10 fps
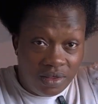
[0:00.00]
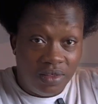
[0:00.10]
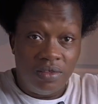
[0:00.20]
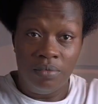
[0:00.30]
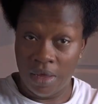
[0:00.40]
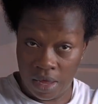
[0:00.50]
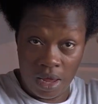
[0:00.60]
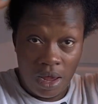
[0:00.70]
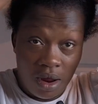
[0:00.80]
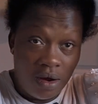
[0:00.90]
this is my
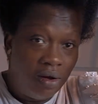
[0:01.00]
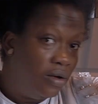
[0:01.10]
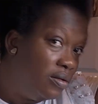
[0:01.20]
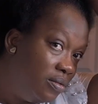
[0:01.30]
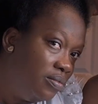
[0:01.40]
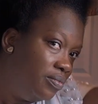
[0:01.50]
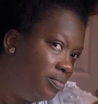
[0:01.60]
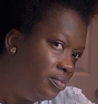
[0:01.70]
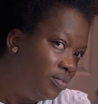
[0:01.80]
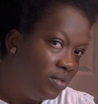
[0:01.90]
hair.
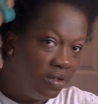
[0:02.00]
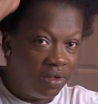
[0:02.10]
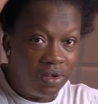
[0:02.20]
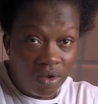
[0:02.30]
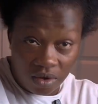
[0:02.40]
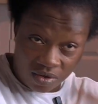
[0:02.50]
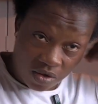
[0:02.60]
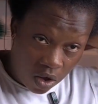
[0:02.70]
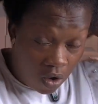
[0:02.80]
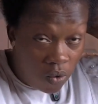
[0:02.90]

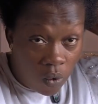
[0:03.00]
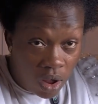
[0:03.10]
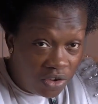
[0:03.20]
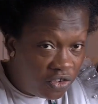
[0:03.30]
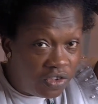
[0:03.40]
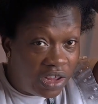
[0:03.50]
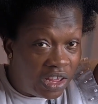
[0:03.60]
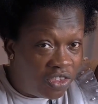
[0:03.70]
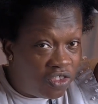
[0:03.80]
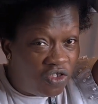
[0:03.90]
It's all washed
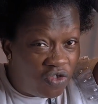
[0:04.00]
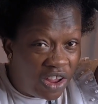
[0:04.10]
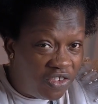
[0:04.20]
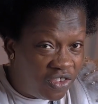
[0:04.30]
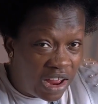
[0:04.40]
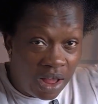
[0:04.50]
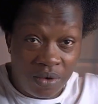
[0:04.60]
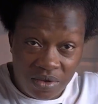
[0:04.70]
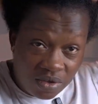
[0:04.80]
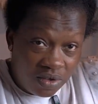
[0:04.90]
and stretched
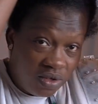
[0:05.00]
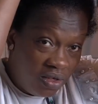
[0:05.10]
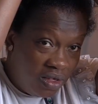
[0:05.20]
out.